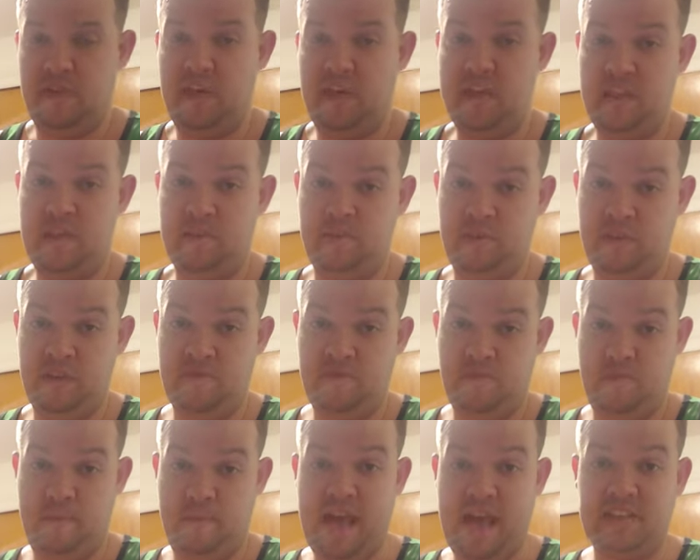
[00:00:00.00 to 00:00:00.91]
And he
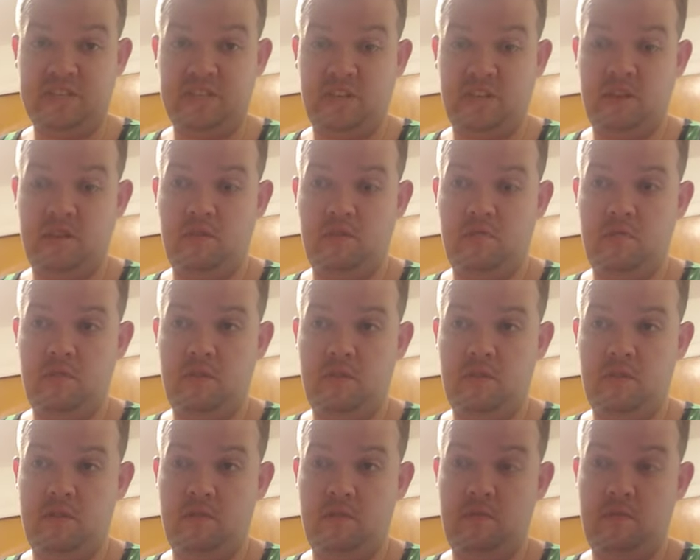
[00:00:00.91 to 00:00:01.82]
believed magic
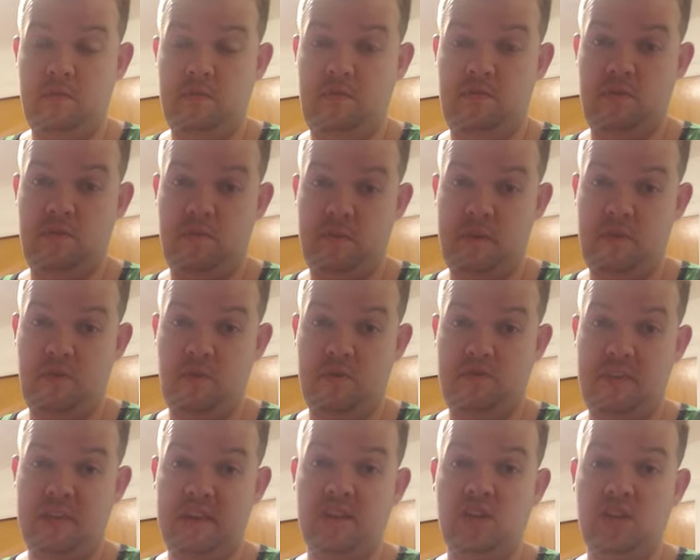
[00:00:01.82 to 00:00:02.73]
to be
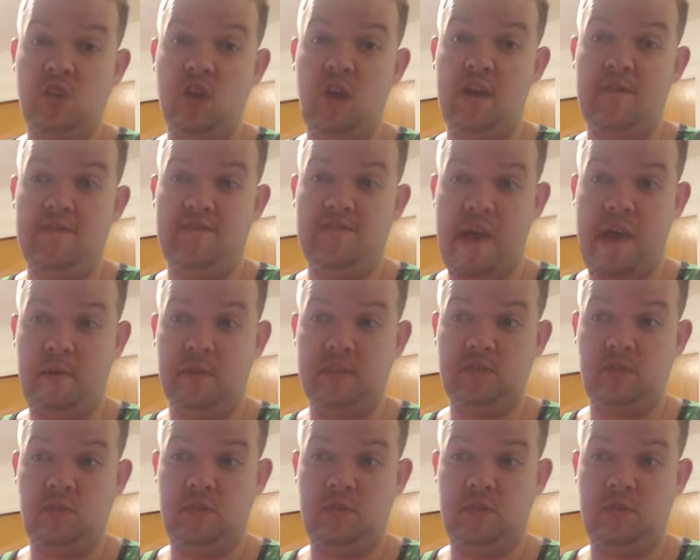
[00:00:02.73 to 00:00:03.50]
within good families,